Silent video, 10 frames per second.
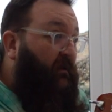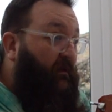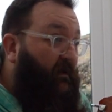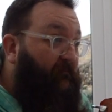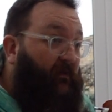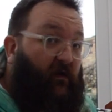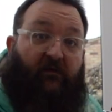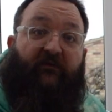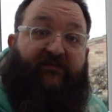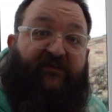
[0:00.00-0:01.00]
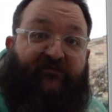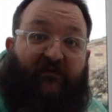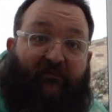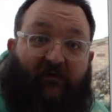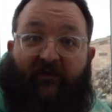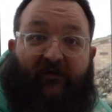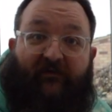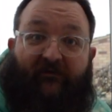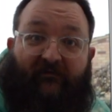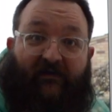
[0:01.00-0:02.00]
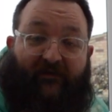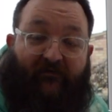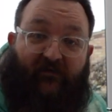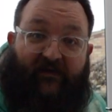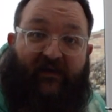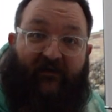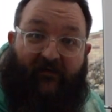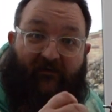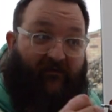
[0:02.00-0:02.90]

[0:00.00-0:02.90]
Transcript: I looked this one up online. Have a look here.